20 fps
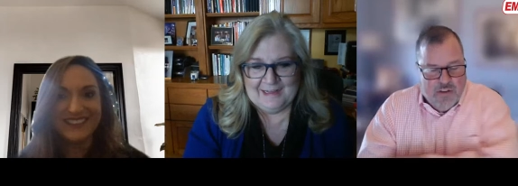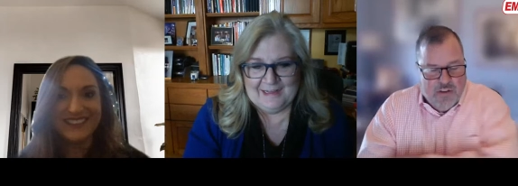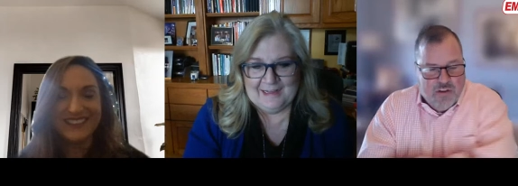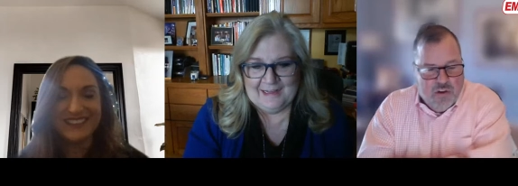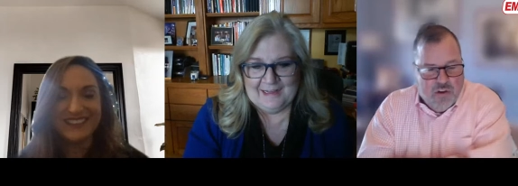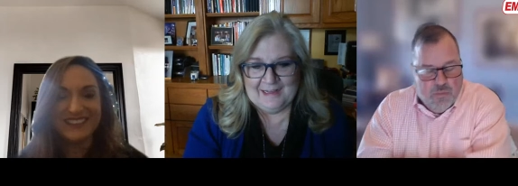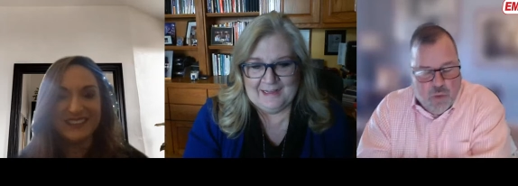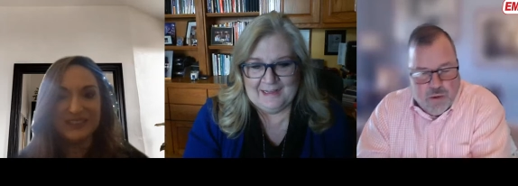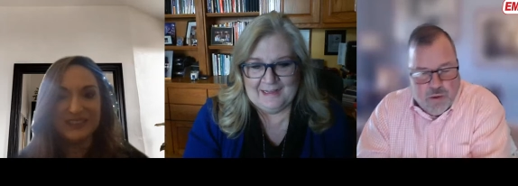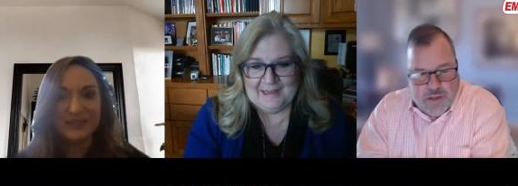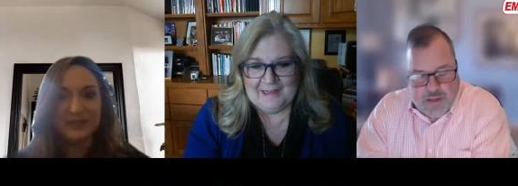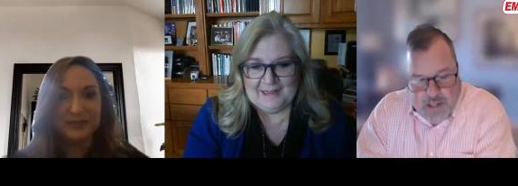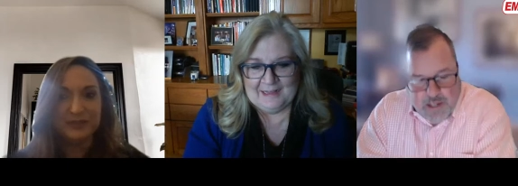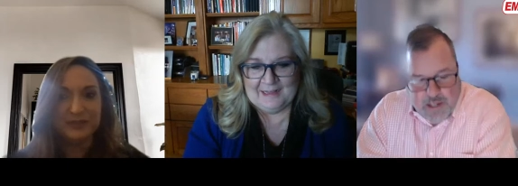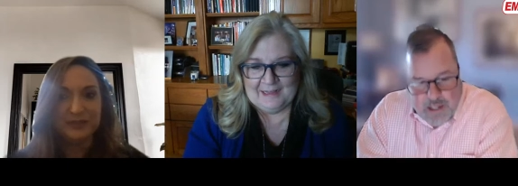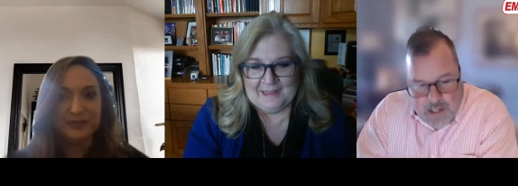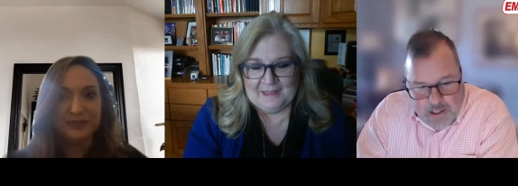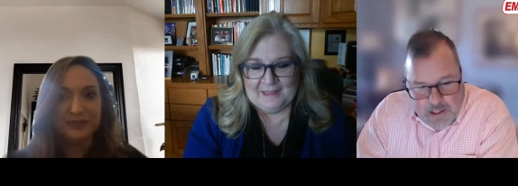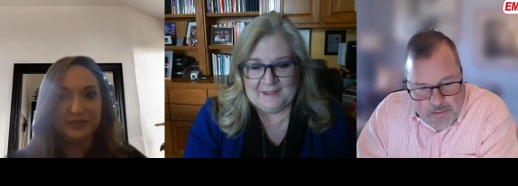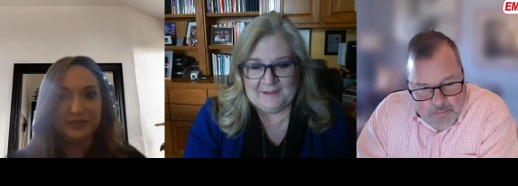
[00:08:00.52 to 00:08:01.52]
Speaker 1: have the support
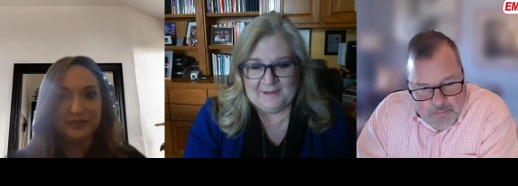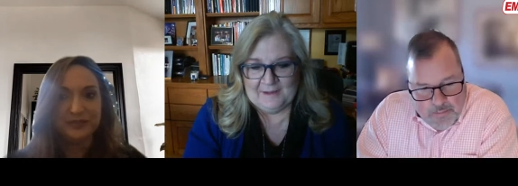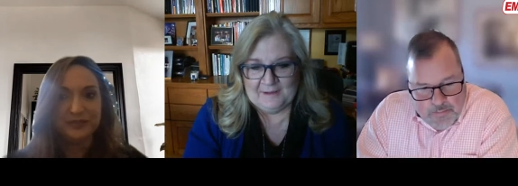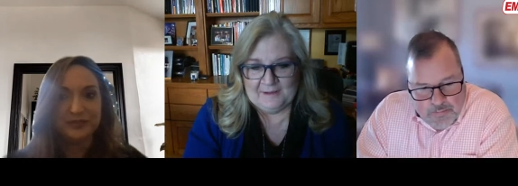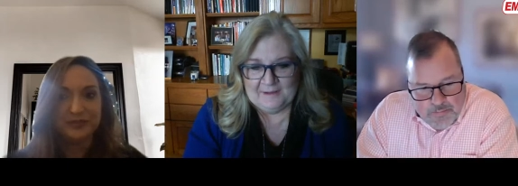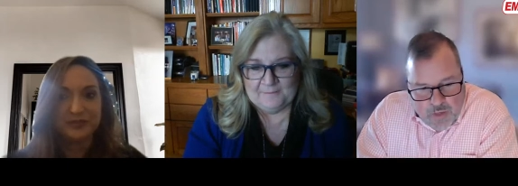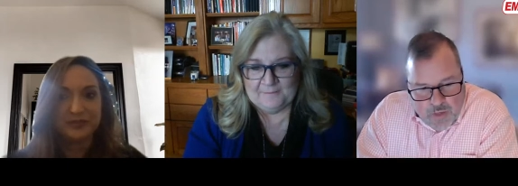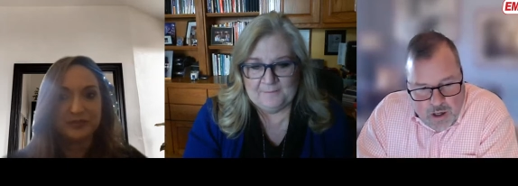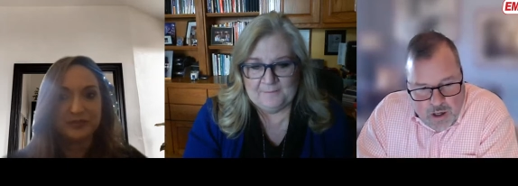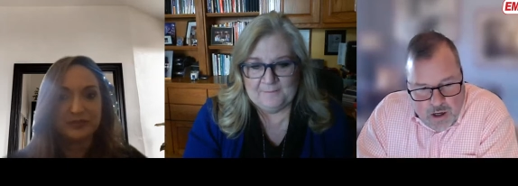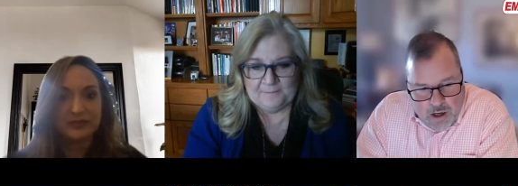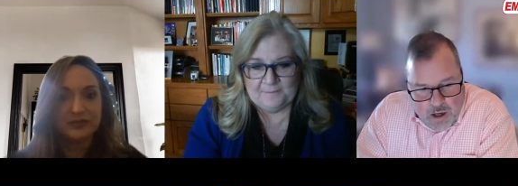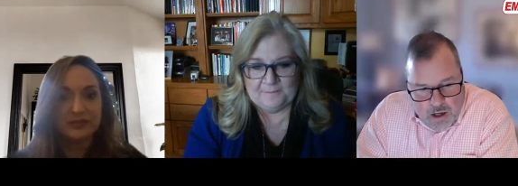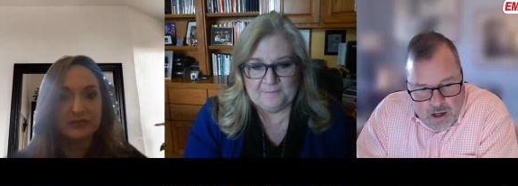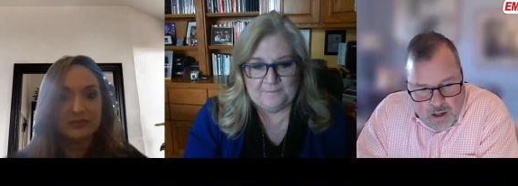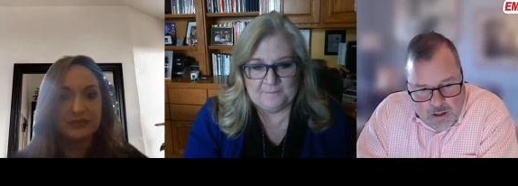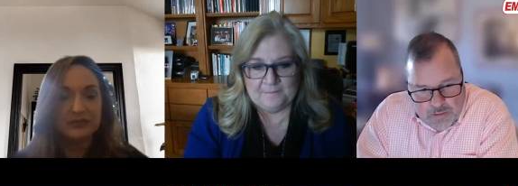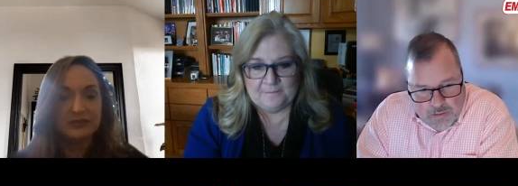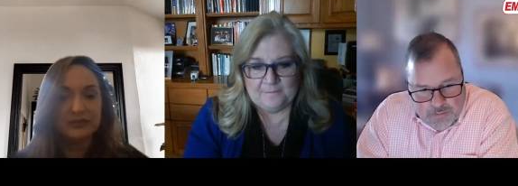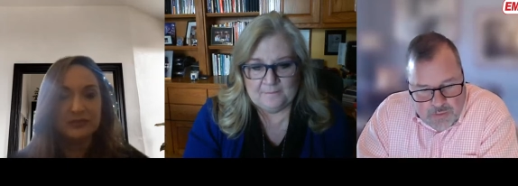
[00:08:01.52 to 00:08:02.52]
that they need
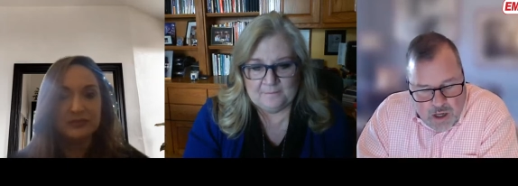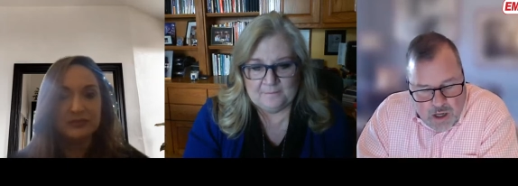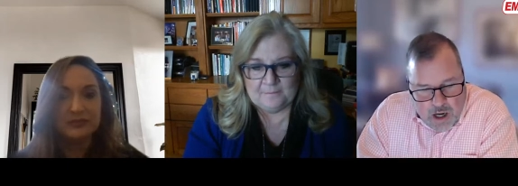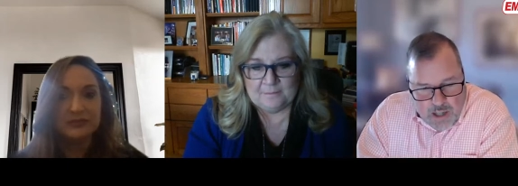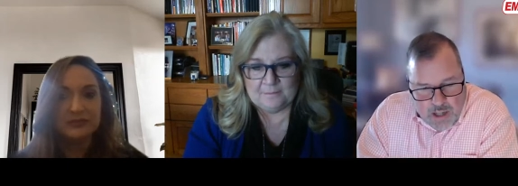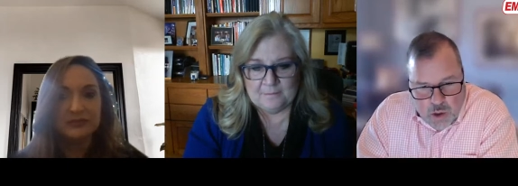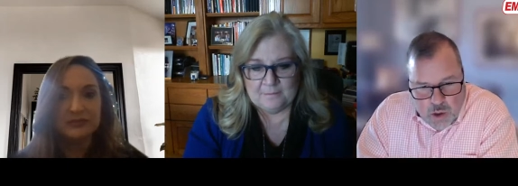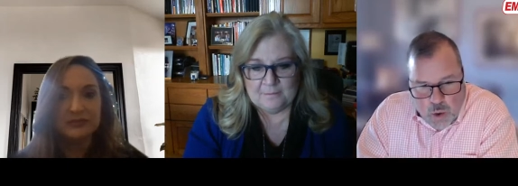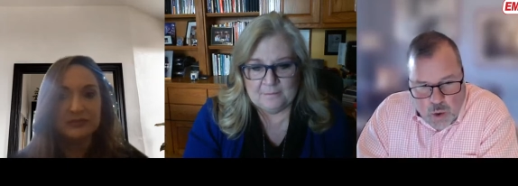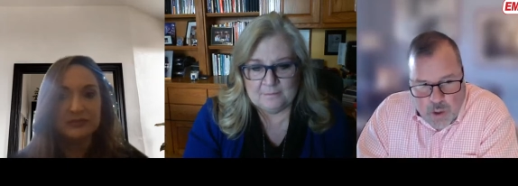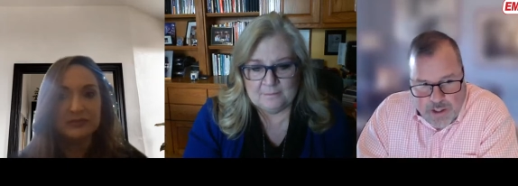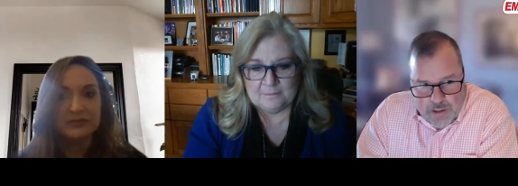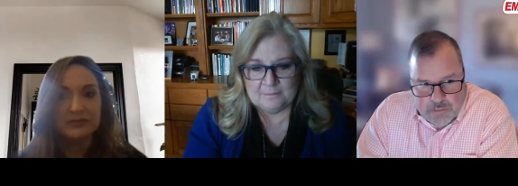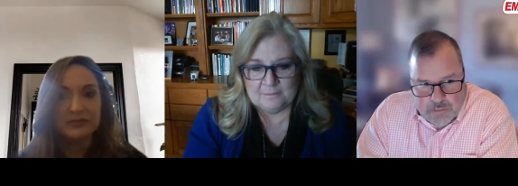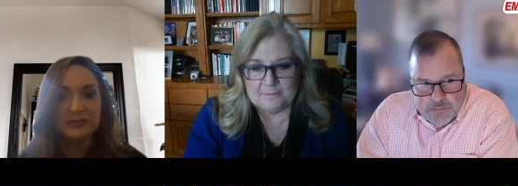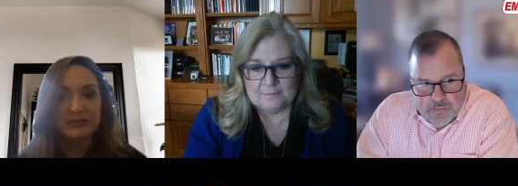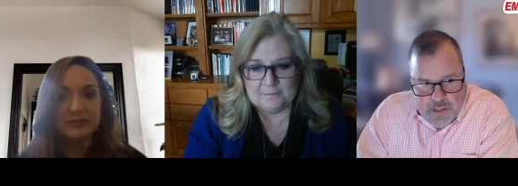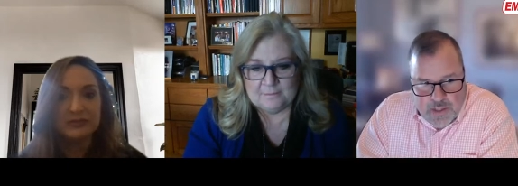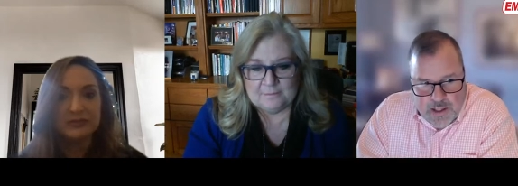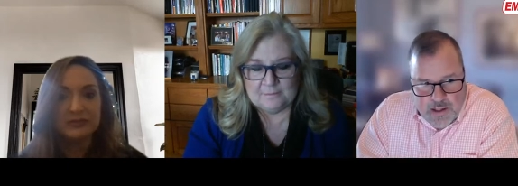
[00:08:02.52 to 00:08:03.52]
um,
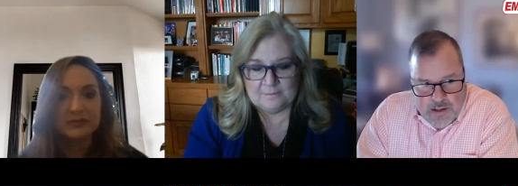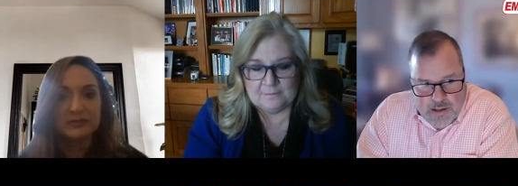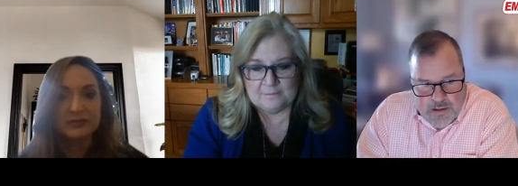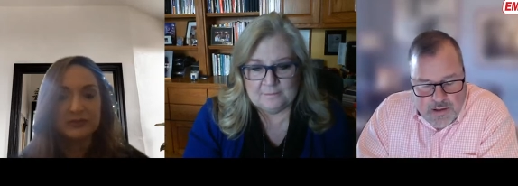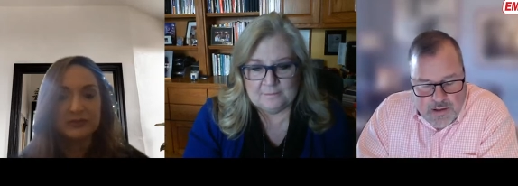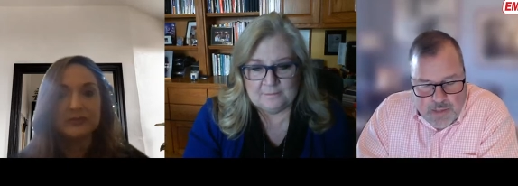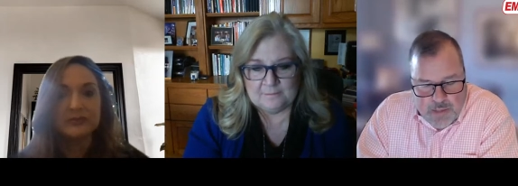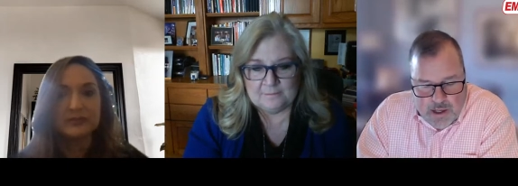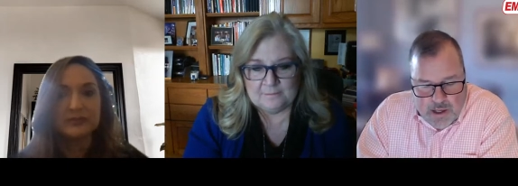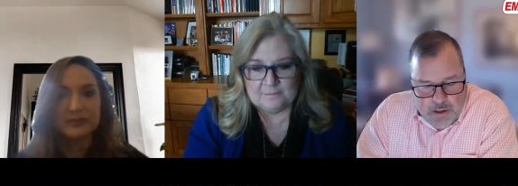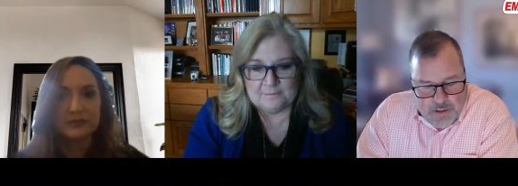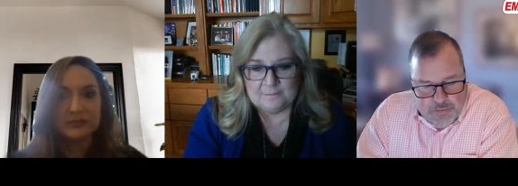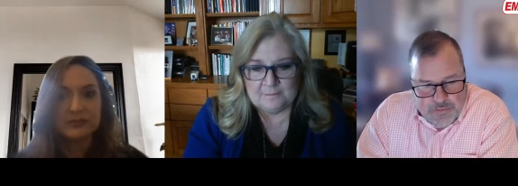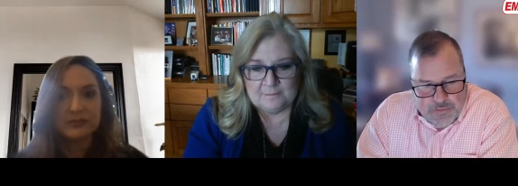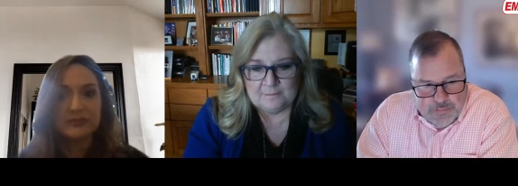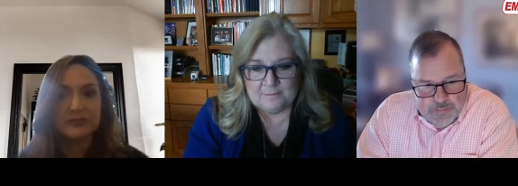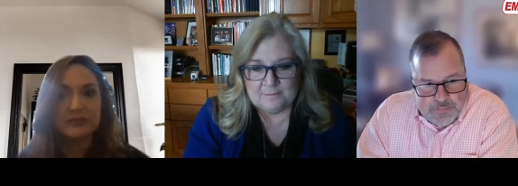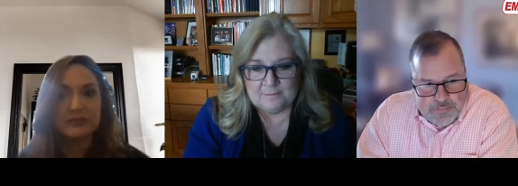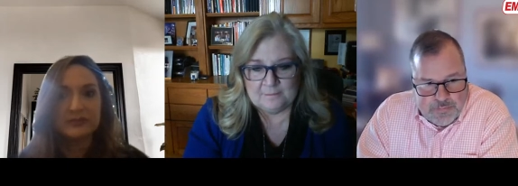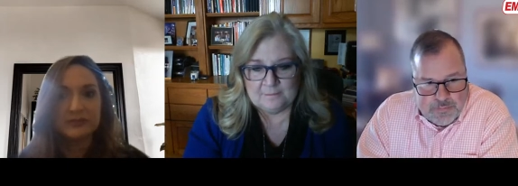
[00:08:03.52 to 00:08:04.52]
ongoing is imperative.